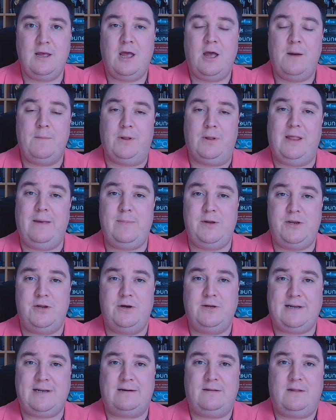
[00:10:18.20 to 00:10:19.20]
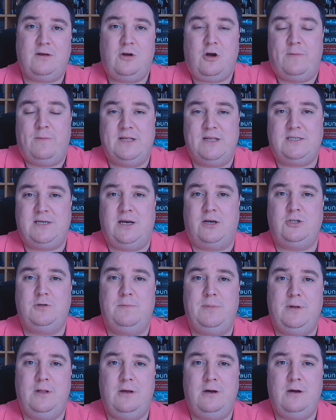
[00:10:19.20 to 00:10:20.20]
But let me know down in the comment section
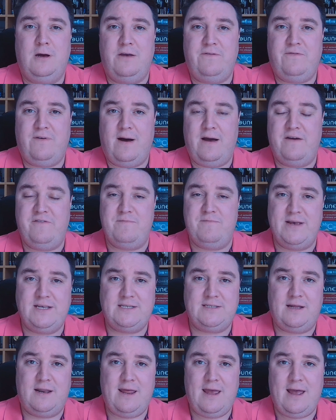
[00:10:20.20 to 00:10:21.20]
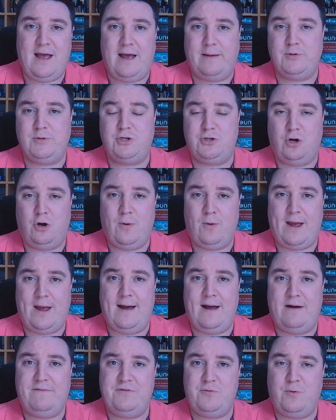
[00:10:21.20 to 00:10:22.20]
below if I've missed any. I'm sure I
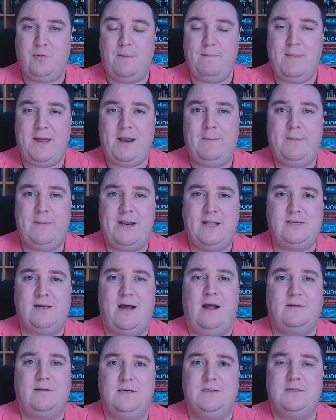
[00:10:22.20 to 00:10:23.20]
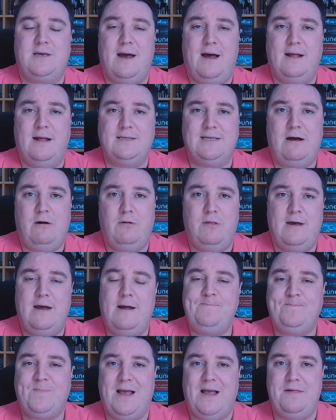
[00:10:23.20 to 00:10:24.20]
have. There are many tactics cards out
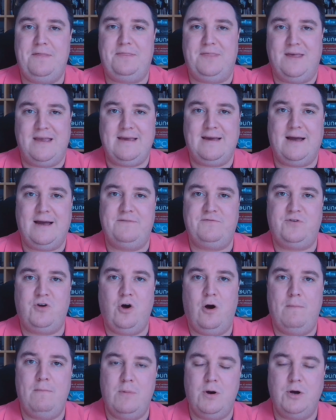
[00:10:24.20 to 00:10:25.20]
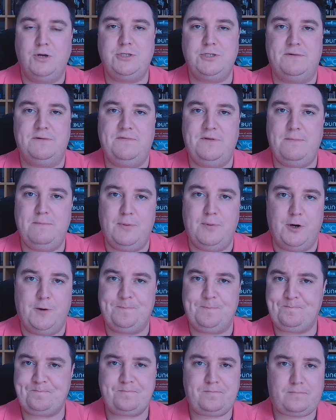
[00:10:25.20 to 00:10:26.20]
there. I think I've got most of them, but
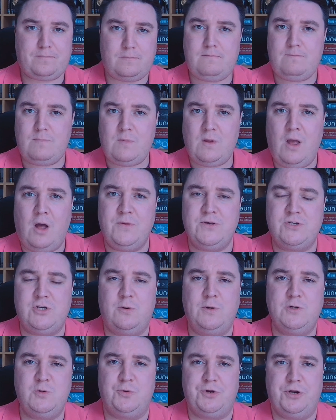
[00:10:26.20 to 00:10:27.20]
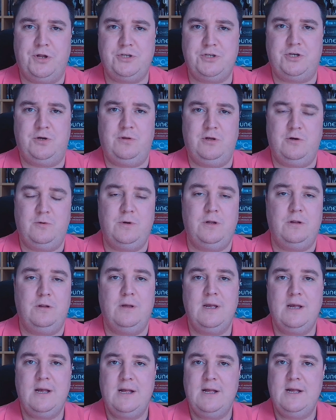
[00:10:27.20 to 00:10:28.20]
there's always one or two that will
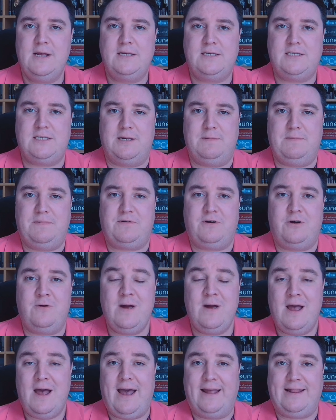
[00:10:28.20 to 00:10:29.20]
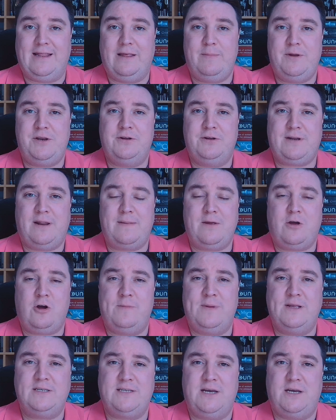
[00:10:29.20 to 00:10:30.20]
slip through. And let me know down in the
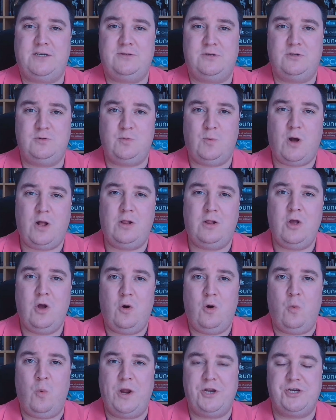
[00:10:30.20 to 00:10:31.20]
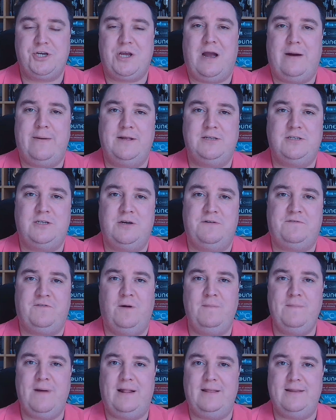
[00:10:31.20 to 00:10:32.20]
comment section as well which character
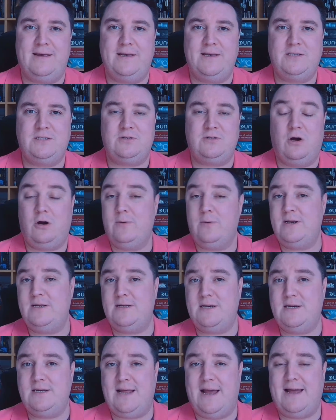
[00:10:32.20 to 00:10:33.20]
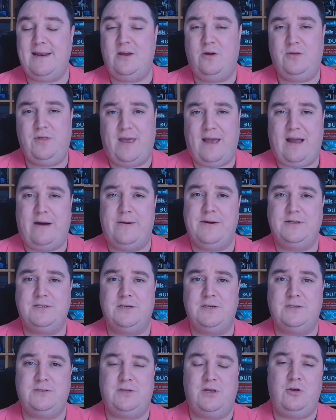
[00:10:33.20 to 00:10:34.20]
from that list, or indeed any other
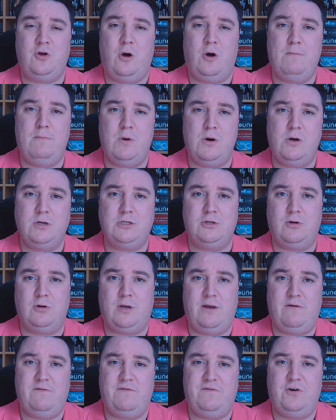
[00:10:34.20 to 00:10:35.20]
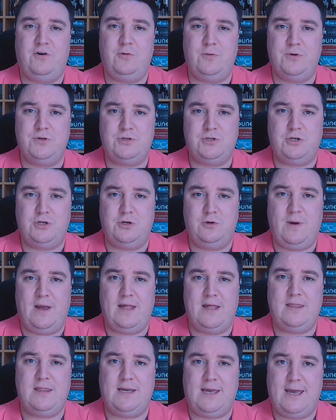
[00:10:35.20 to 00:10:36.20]
characters that you're most looking forward to
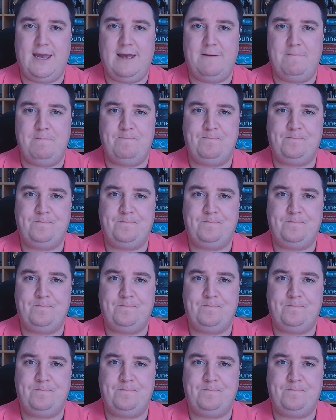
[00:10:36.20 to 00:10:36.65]
in the game.